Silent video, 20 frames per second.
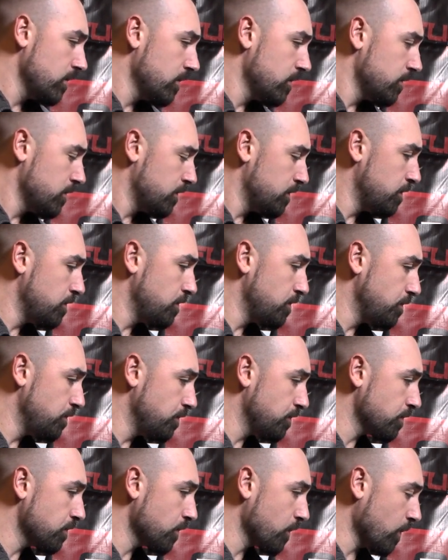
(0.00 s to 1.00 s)

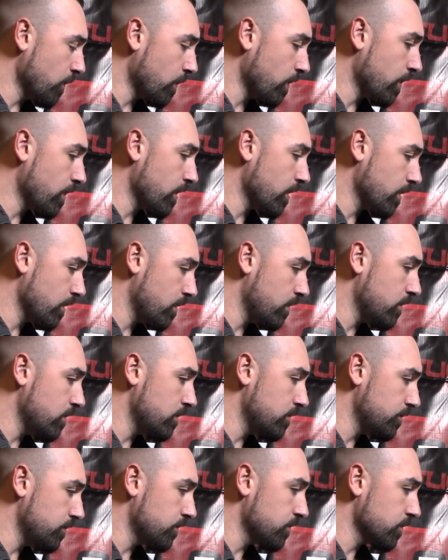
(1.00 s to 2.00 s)

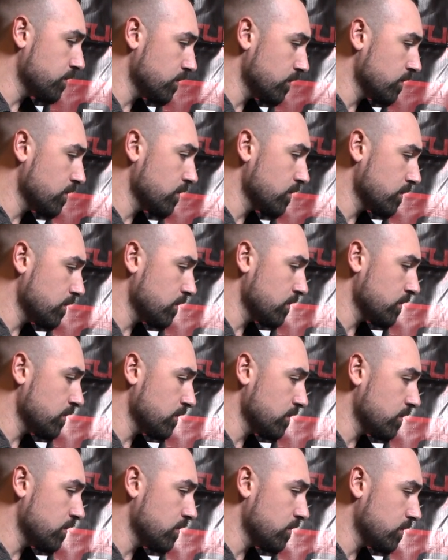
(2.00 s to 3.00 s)

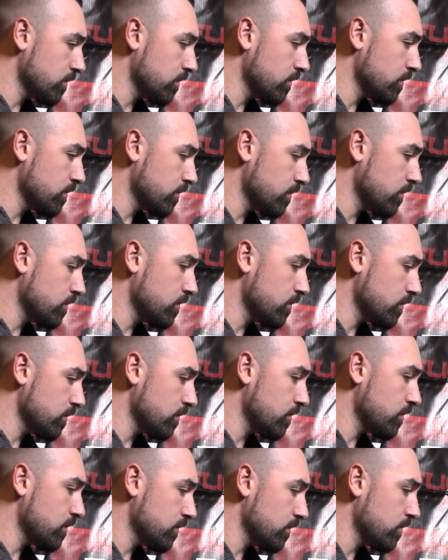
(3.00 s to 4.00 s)

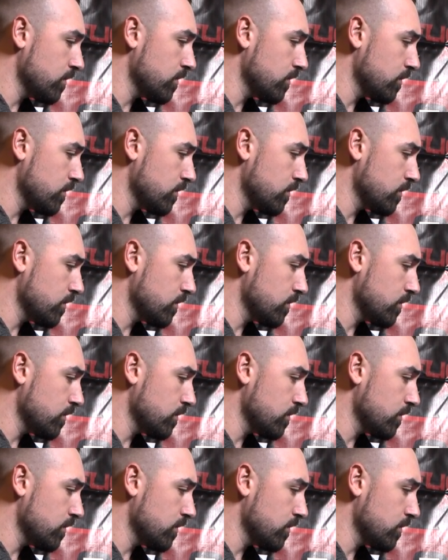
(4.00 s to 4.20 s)
The person shown says nothing.